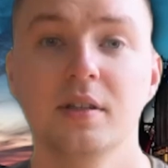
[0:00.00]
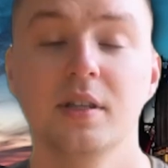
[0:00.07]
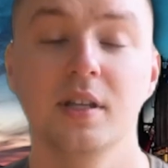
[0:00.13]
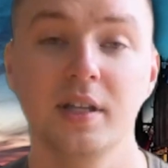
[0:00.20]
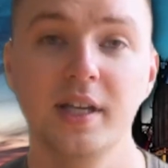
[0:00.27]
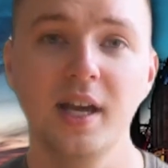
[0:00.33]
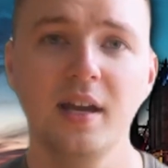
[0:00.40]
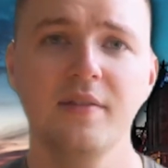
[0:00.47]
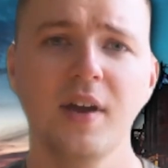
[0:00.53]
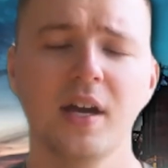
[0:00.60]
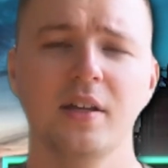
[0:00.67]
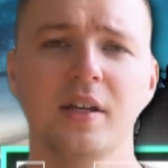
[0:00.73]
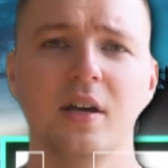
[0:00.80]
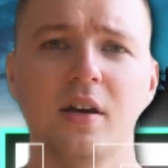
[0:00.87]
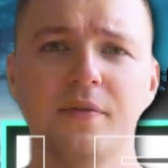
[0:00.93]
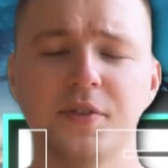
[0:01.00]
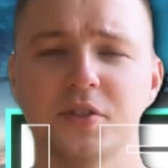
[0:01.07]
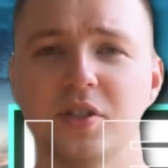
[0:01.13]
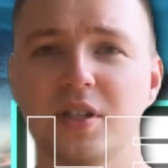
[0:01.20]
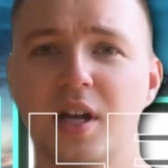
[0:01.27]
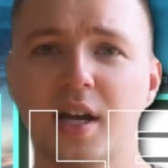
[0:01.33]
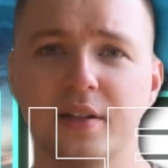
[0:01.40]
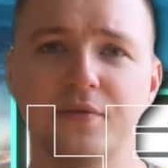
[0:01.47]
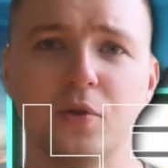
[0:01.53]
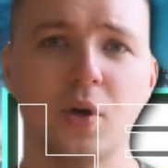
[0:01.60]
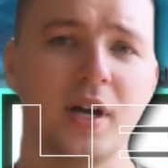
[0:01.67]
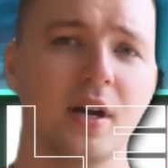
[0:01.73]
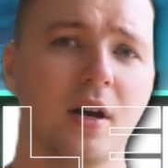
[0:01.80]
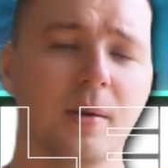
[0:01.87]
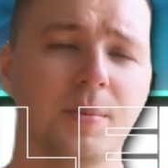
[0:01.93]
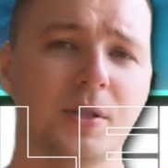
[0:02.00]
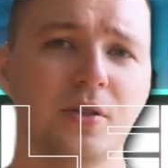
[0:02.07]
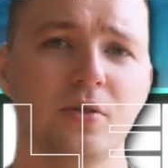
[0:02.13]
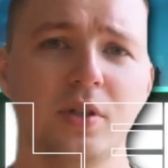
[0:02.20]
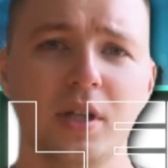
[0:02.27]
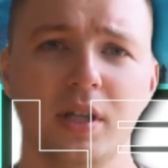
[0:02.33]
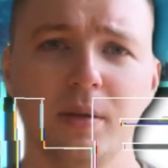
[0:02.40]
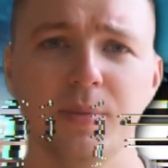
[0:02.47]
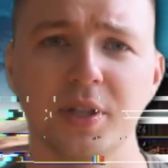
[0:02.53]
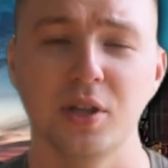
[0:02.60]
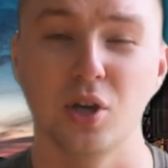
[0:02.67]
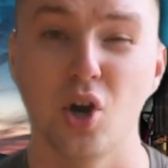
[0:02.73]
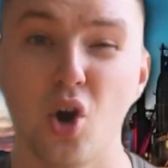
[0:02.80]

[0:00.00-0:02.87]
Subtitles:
The Lehigh Valley offers a lot of great opportunity, but there